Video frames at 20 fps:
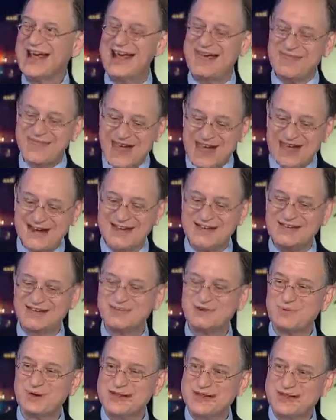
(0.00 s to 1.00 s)
And that is
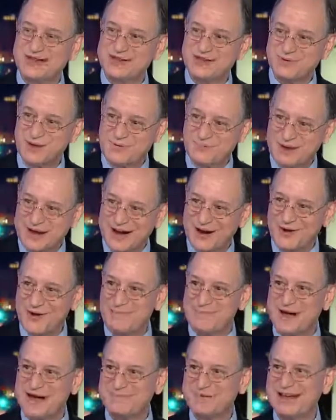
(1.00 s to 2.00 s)
okay. that we need to repair
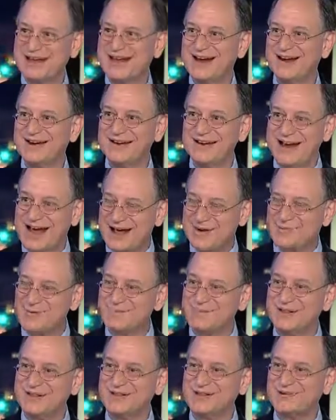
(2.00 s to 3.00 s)
Obamacare, yep. not
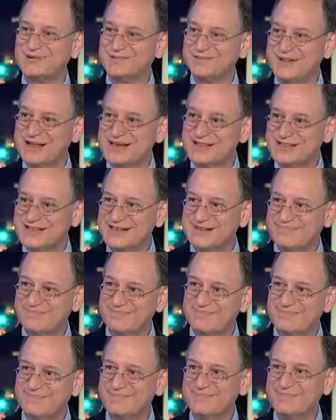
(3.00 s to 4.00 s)
repeal and replace it.
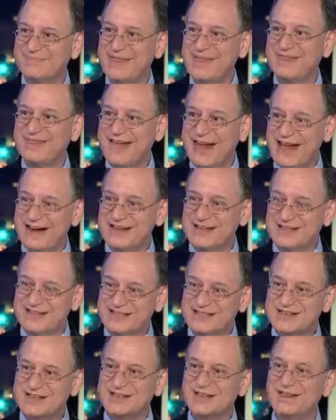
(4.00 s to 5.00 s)
That
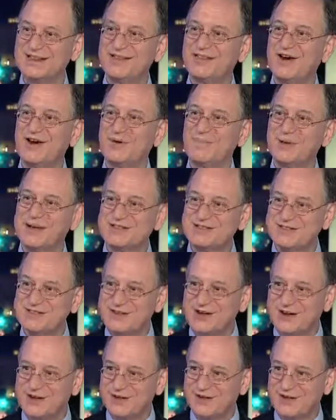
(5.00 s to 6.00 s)
is our message
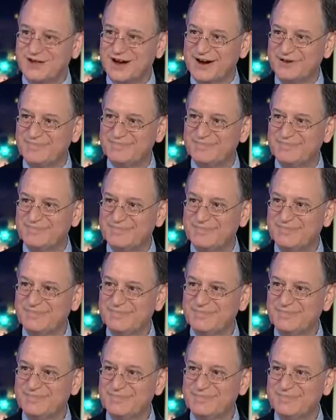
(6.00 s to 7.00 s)
on health care. That is your
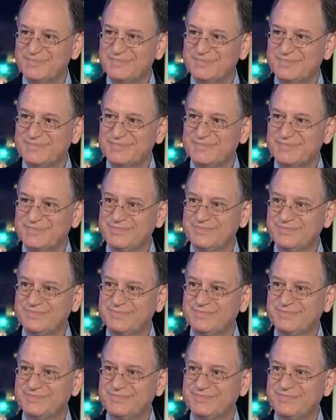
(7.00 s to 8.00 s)
message. All right.
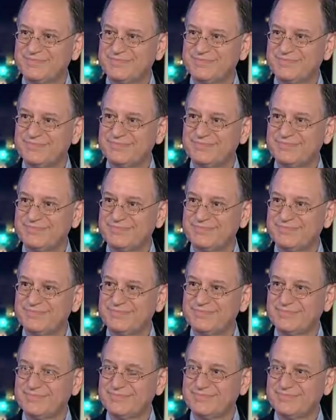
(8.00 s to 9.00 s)
We'll see. You did
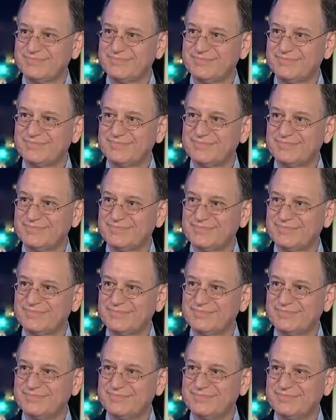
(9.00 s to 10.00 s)
come on to talk about it. I
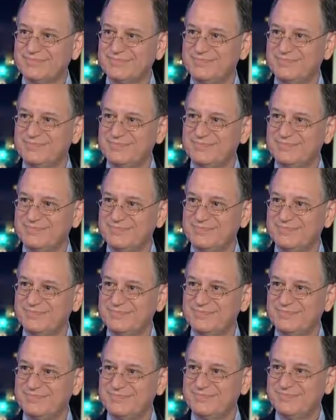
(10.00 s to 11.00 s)
still don't know what that means, but it's
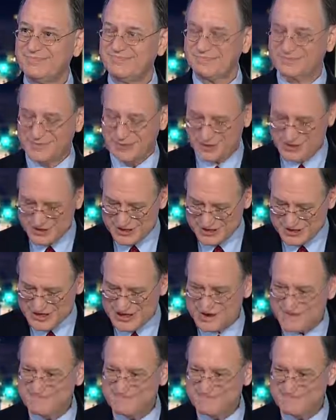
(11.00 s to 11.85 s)
great to see you. Good to see you.